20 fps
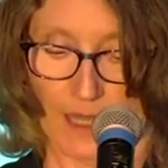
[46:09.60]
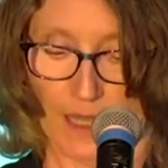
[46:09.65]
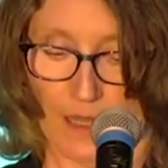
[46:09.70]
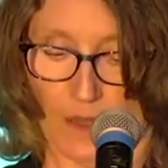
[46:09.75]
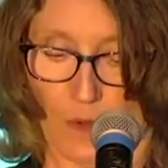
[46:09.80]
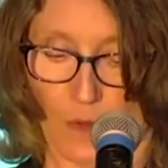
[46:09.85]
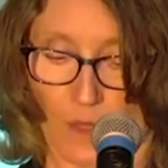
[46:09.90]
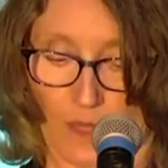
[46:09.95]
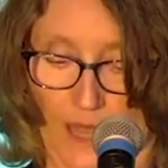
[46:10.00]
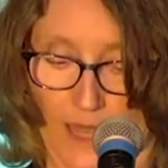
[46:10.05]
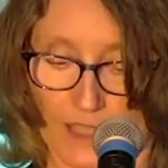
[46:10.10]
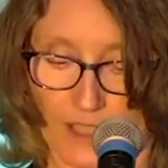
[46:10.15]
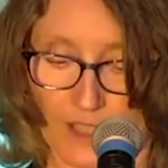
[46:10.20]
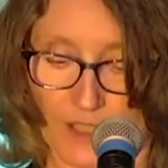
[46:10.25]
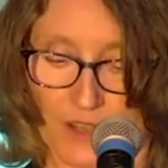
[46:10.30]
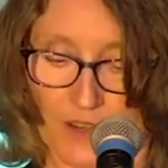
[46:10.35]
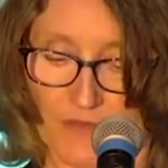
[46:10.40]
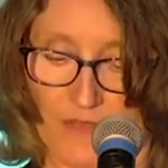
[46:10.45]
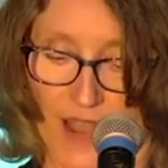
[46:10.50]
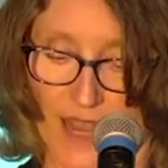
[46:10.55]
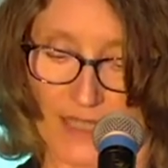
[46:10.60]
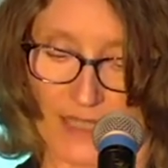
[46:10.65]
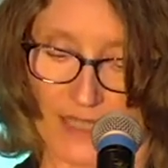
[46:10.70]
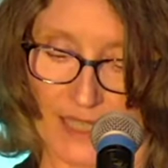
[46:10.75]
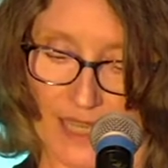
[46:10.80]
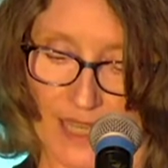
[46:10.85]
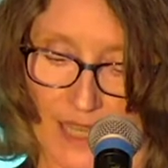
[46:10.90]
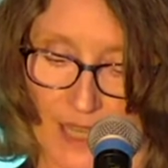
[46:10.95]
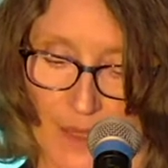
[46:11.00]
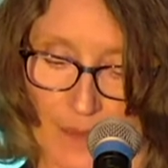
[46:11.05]
Well, Esther invites
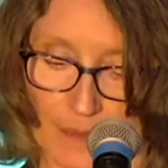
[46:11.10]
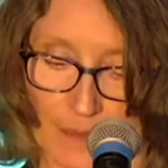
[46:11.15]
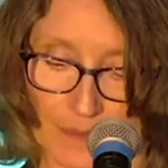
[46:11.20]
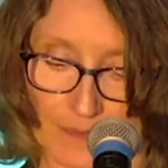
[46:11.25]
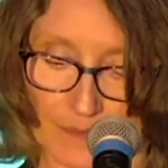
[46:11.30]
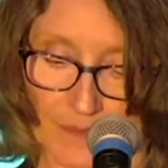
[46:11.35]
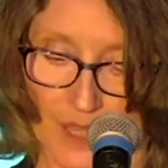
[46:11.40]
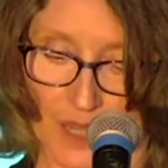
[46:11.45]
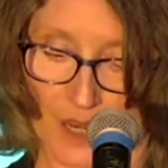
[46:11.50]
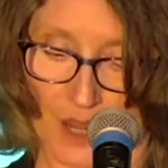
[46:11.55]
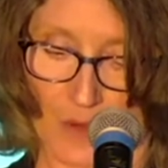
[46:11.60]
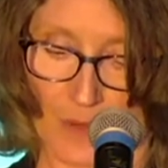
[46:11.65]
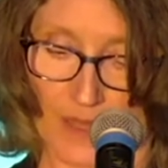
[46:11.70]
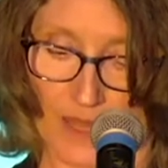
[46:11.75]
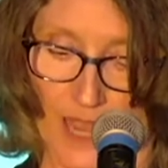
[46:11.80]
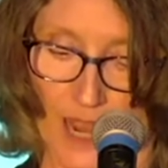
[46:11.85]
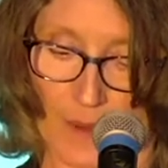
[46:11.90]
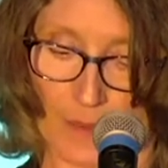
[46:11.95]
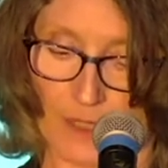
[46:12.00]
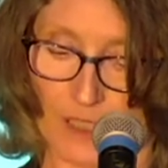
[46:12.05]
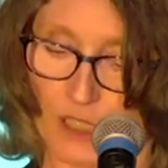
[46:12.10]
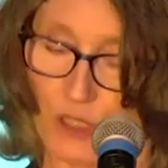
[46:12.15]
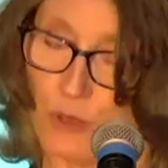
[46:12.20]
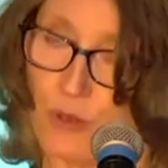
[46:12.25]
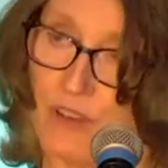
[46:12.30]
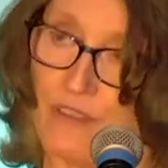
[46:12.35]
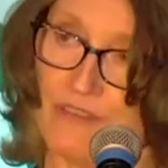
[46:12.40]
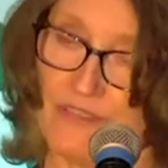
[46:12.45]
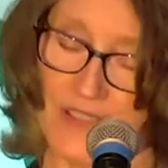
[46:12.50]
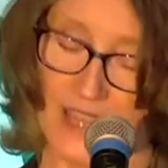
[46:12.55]
him, along with Haman, to a
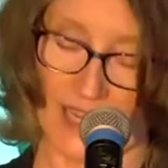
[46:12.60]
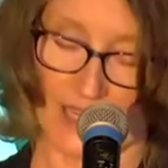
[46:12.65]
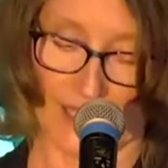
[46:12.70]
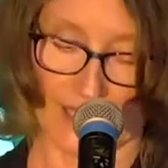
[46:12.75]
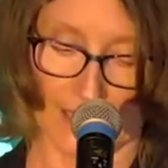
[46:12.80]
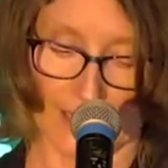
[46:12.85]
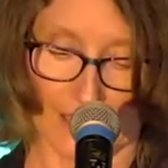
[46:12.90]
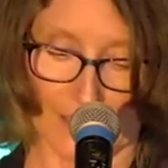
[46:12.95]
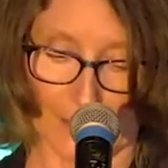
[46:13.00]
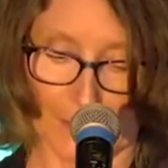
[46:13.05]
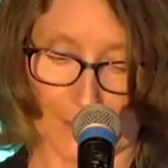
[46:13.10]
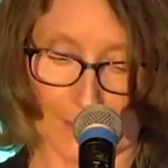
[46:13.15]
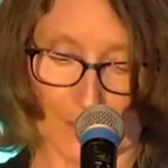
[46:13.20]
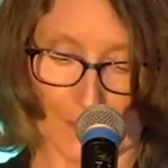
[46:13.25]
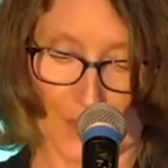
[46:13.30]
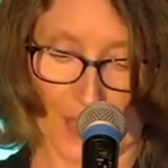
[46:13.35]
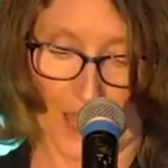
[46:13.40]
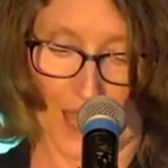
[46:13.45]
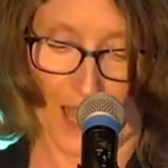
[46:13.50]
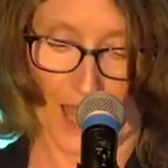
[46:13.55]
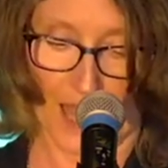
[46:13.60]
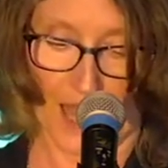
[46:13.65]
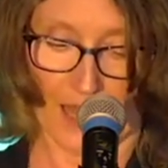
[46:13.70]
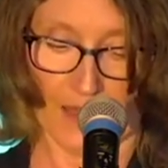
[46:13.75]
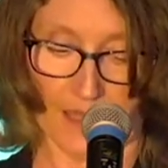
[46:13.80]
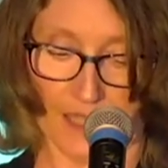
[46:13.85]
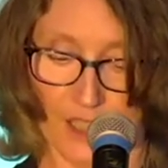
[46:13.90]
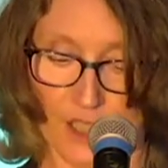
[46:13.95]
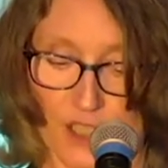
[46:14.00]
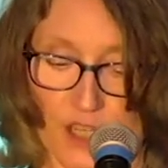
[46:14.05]
feast, and
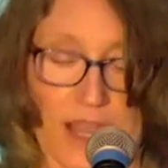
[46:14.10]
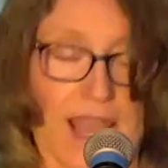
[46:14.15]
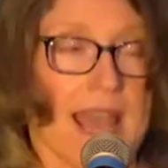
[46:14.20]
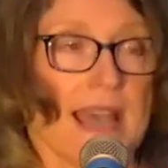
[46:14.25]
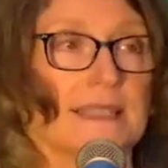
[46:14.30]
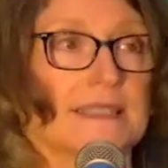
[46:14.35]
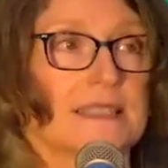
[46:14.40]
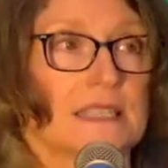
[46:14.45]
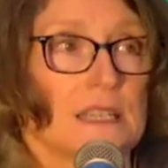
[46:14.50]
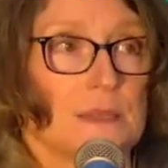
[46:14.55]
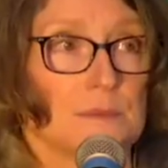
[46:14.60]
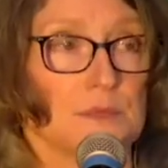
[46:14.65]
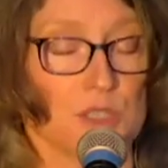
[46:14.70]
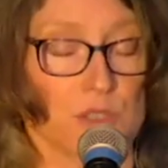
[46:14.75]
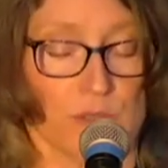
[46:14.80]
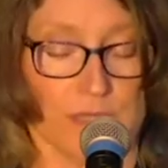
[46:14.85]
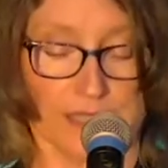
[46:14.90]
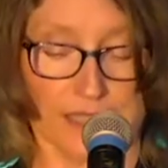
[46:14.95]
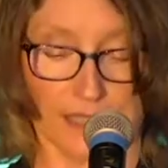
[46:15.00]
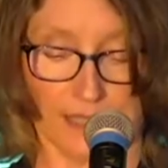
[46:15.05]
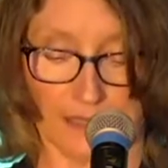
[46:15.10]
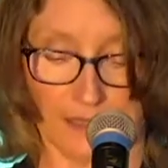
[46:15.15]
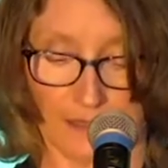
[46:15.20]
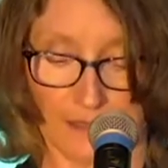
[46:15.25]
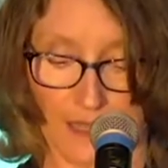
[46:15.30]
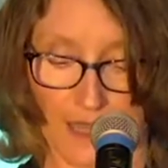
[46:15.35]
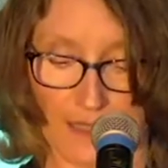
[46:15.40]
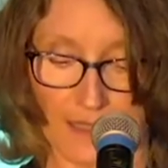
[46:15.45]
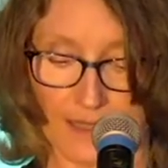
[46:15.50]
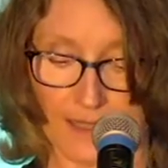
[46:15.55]
then she asks him to attend
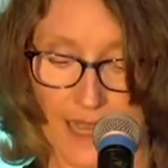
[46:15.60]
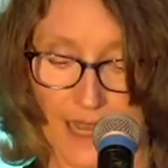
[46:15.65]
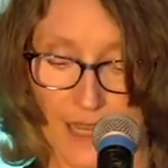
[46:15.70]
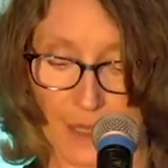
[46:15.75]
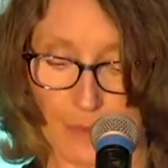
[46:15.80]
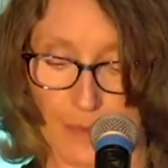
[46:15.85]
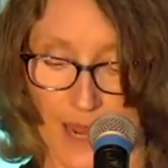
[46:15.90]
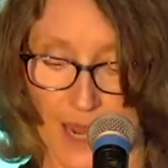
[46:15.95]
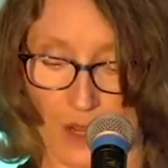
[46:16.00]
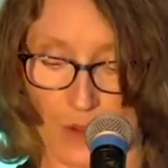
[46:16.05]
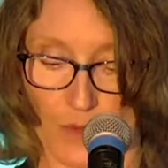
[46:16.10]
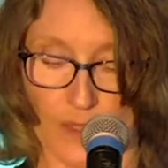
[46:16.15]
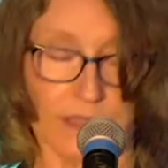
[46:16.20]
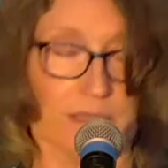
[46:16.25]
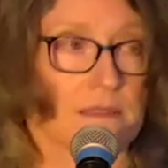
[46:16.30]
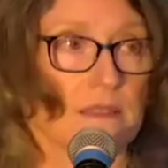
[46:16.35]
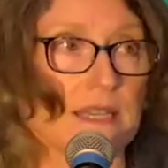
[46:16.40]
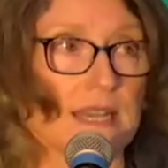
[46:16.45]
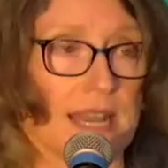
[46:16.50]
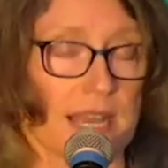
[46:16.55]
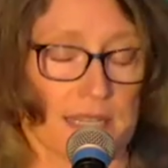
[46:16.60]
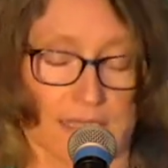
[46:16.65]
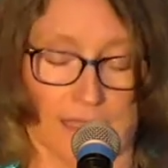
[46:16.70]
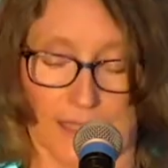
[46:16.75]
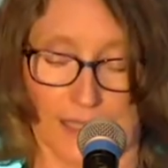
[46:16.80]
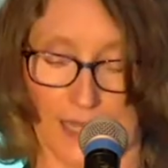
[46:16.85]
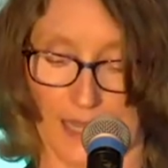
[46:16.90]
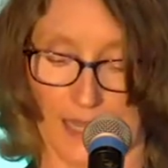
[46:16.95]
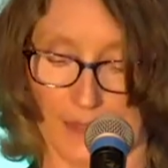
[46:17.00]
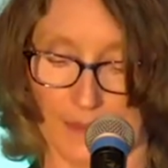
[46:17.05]
a second banquet the next
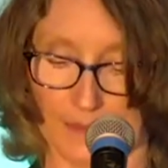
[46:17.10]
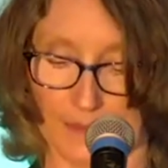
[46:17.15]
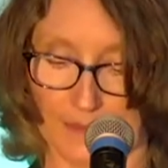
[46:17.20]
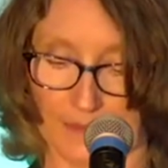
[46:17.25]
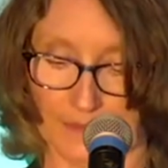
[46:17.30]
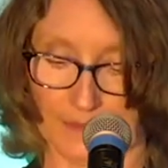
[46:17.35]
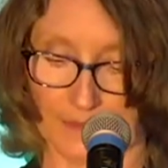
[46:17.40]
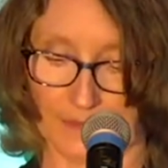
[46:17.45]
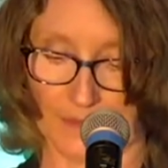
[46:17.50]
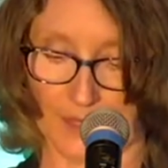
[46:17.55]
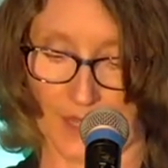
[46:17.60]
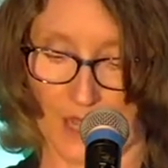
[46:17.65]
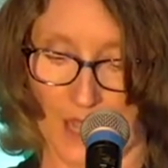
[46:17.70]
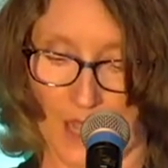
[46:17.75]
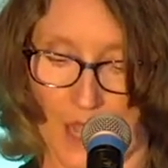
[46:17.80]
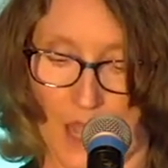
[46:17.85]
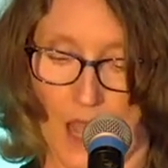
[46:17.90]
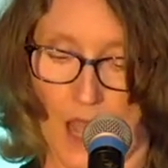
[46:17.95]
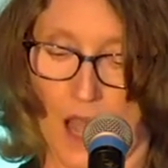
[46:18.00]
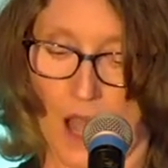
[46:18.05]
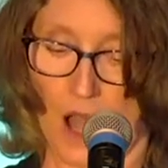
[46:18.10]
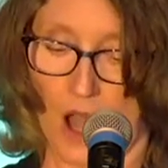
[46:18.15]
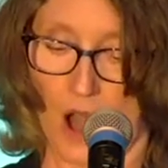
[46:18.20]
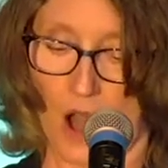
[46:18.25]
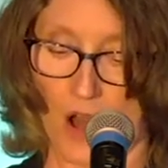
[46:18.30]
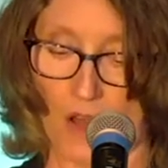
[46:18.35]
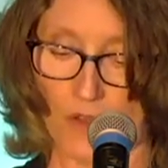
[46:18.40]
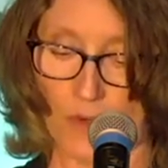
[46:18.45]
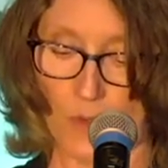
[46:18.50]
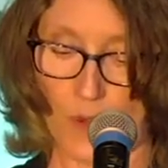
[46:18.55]
day.
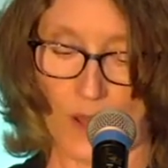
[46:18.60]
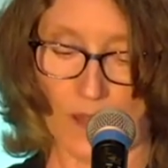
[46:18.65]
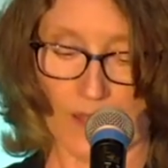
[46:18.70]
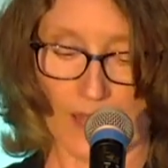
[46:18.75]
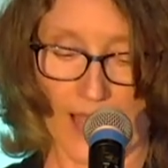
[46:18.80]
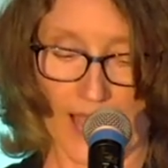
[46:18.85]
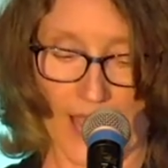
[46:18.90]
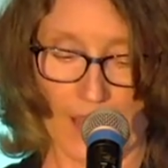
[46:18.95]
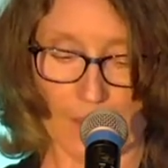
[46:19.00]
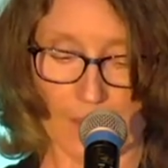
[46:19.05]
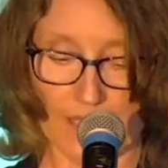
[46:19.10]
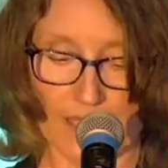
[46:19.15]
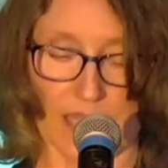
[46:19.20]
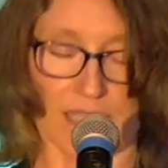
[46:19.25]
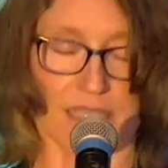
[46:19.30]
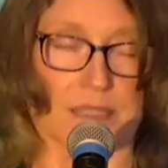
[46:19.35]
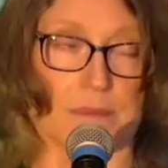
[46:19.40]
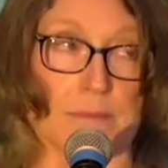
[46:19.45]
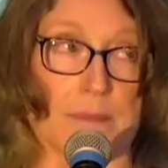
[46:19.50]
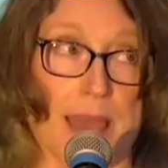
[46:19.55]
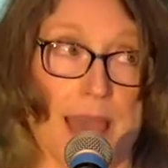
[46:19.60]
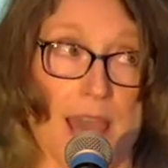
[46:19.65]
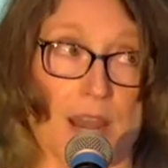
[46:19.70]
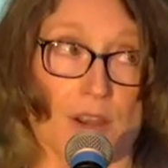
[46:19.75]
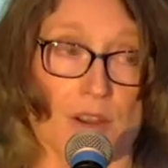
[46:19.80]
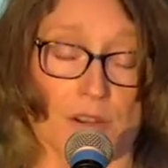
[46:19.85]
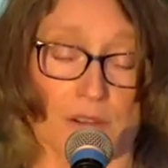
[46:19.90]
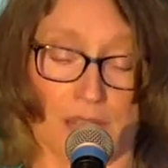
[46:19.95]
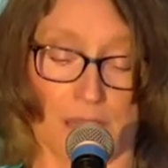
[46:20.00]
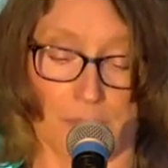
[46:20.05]
All the while, Haman gets
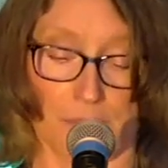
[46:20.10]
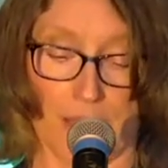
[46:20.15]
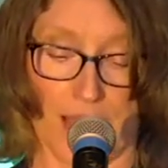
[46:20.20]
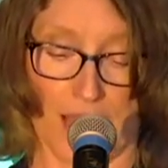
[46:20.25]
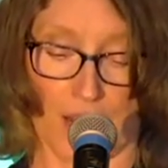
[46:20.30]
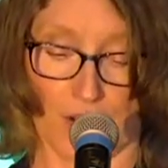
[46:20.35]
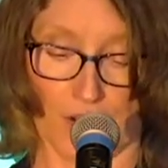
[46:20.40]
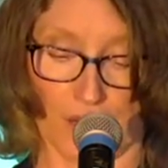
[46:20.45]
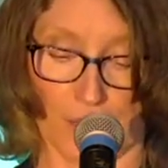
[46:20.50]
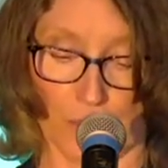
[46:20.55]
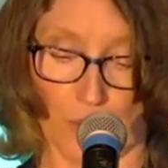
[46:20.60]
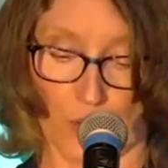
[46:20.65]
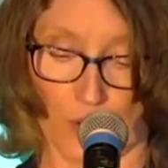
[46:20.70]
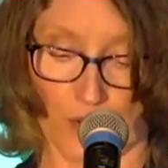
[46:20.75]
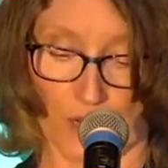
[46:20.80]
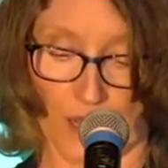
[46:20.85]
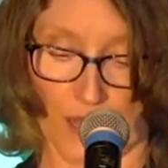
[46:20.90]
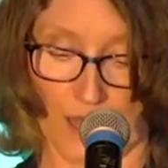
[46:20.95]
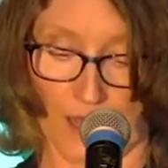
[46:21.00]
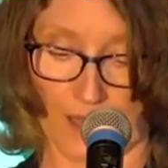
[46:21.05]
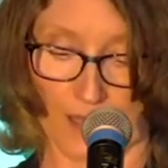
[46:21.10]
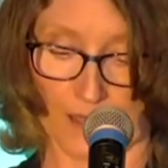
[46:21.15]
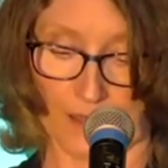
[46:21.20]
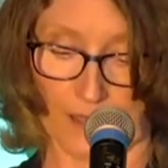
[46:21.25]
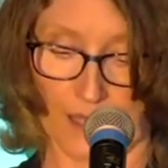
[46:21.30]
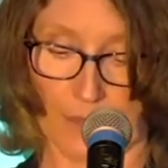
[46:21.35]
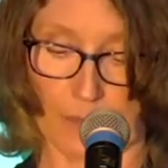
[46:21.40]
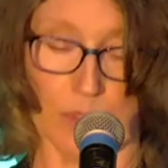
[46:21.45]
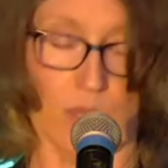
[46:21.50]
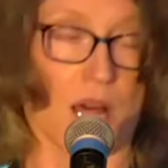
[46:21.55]
madder and madder at Mordecai
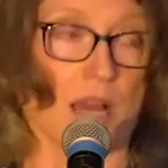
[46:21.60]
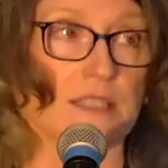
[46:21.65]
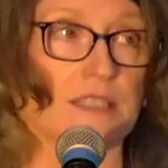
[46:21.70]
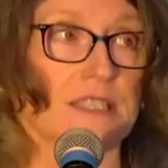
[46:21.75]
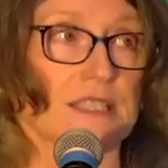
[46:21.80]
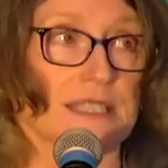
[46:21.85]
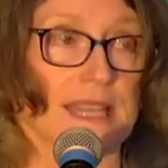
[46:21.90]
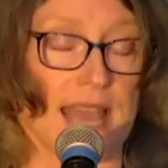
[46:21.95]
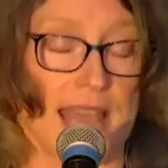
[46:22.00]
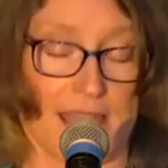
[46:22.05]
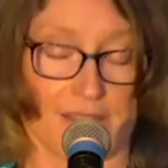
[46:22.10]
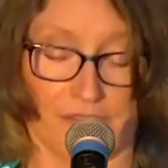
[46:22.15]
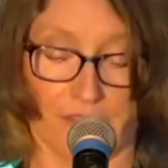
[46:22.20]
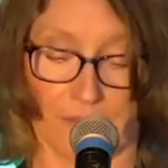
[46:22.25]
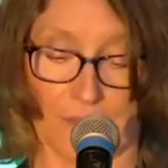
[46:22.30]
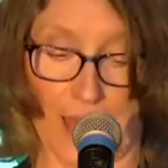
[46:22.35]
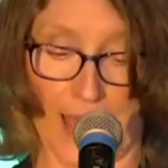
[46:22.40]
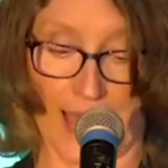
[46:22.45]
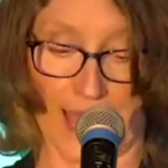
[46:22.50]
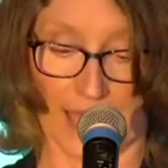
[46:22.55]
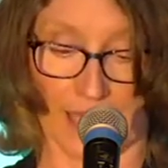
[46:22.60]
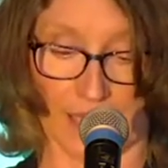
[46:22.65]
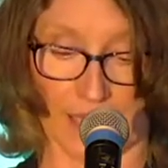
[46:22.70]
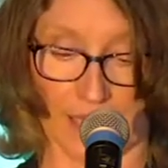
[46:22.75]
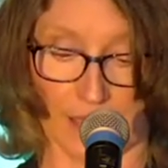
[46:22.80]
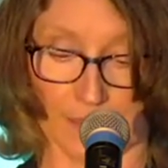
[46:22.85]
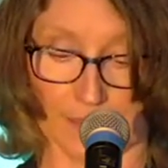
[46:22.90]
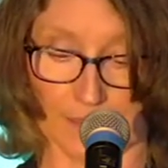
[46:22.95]
and plots to have him hanged.